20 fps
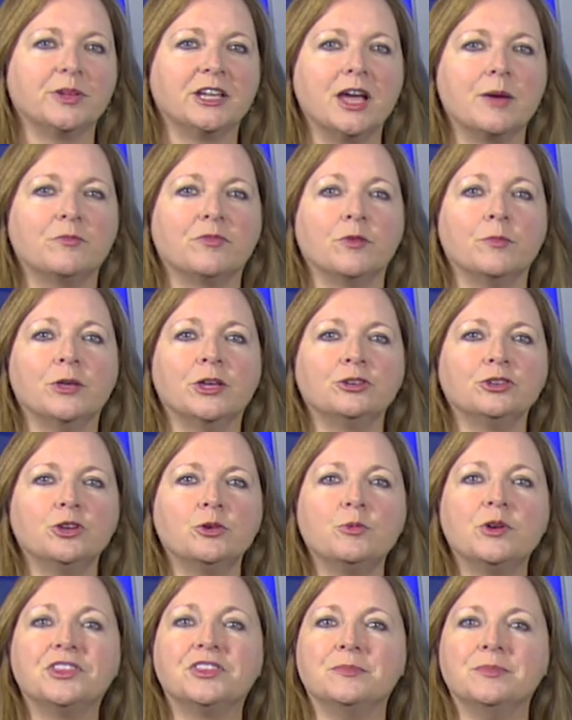to become
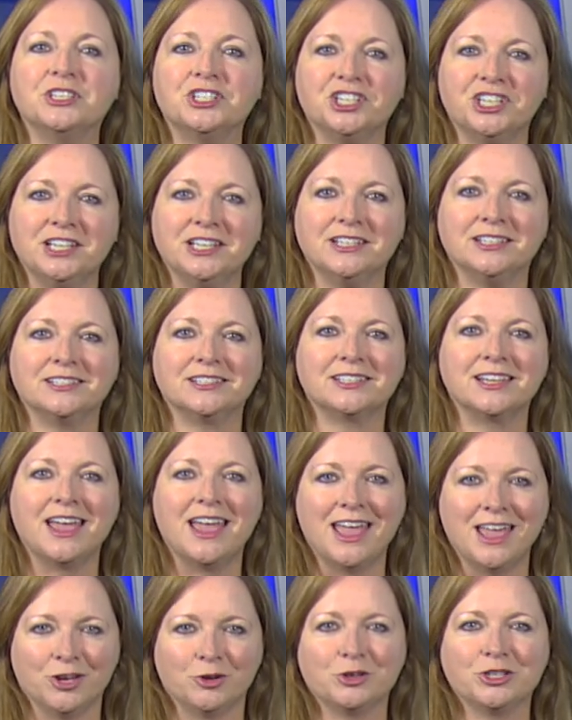familiar with the machines.
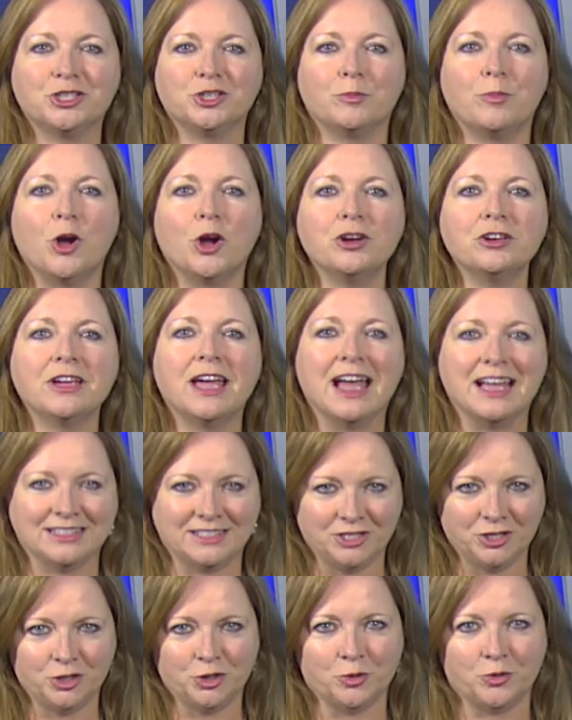Crystal Park
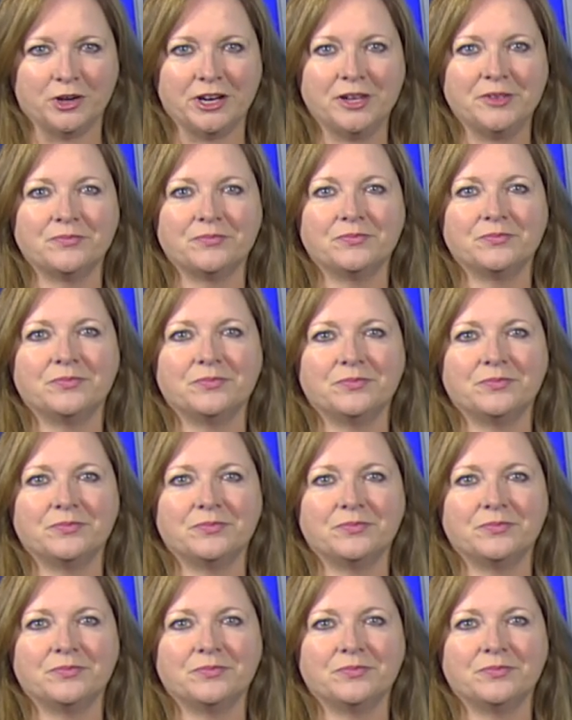has a story.